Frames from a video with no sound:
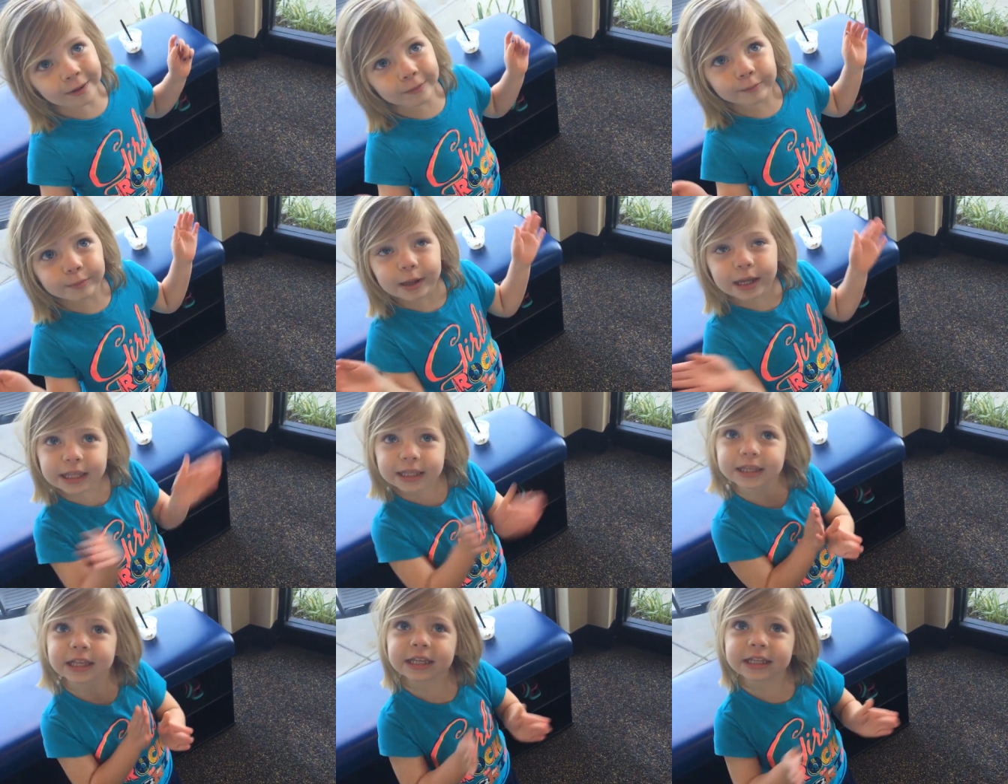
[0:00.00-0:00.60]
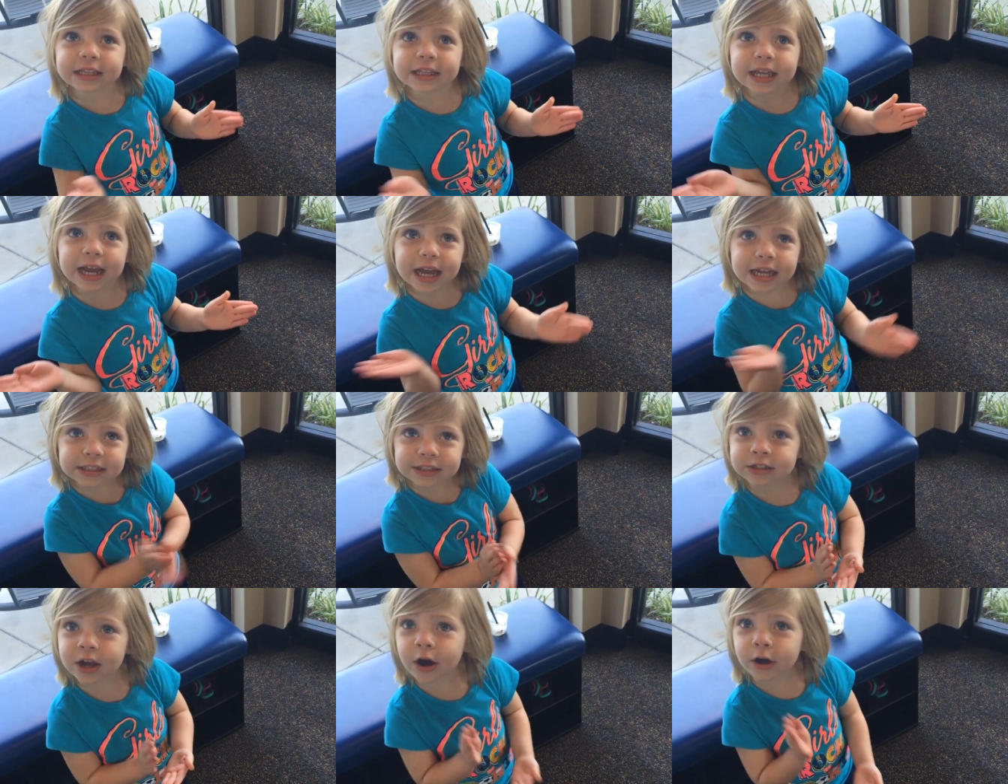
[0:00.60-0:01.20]
I'm bending
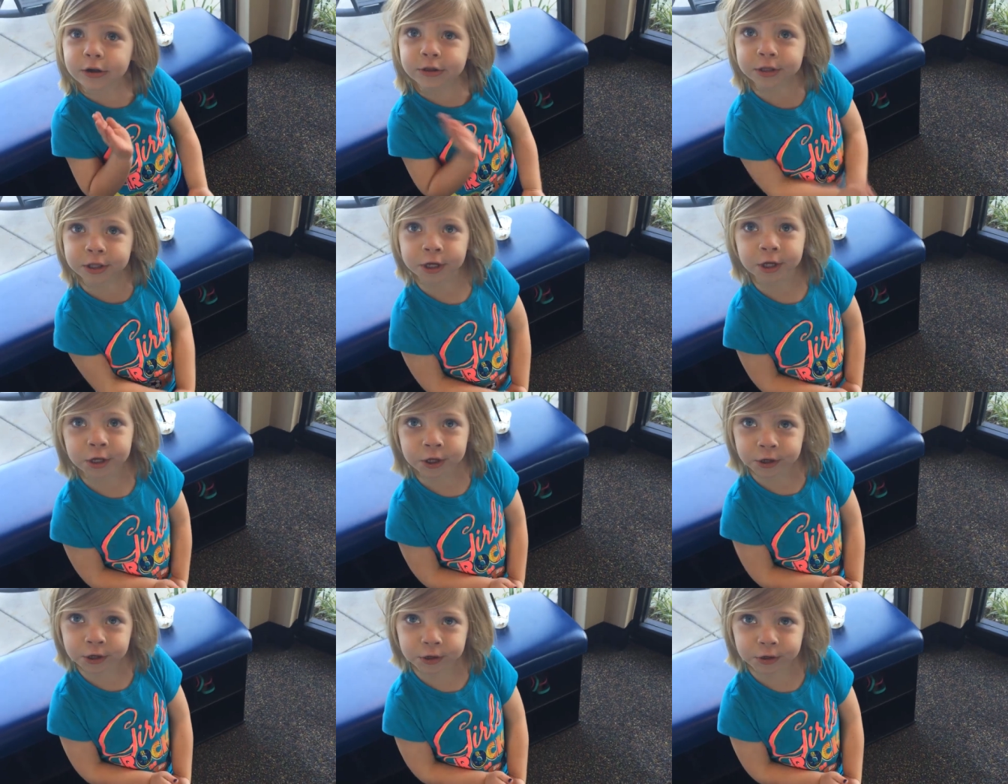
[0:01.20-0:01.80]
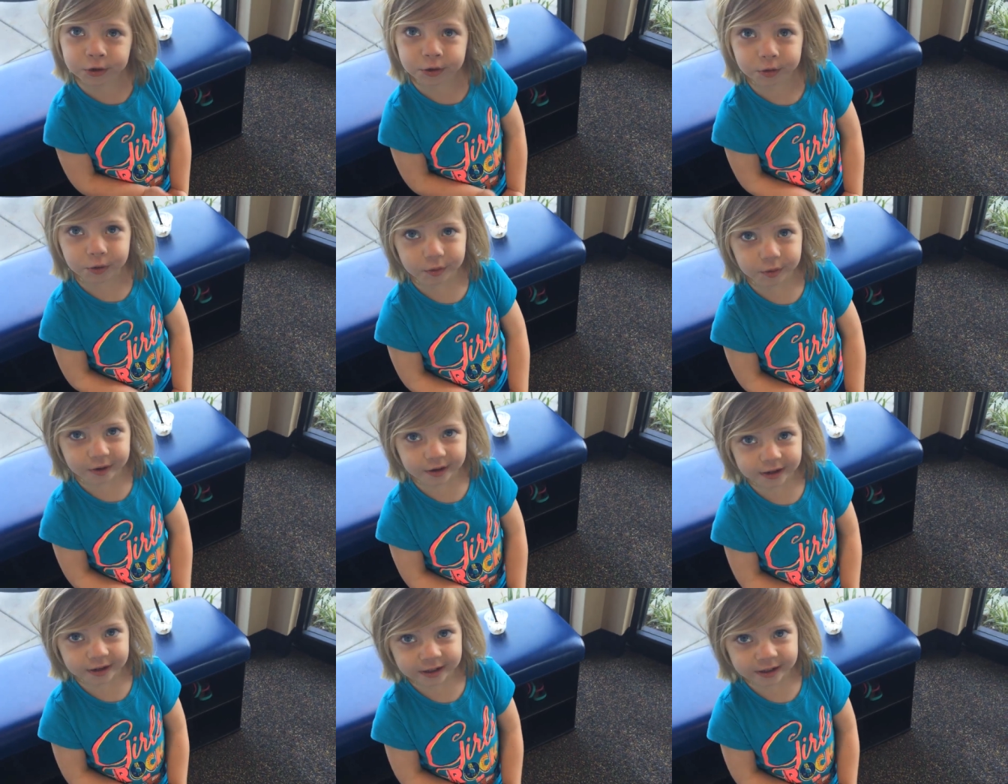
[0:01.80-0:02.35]
that song too.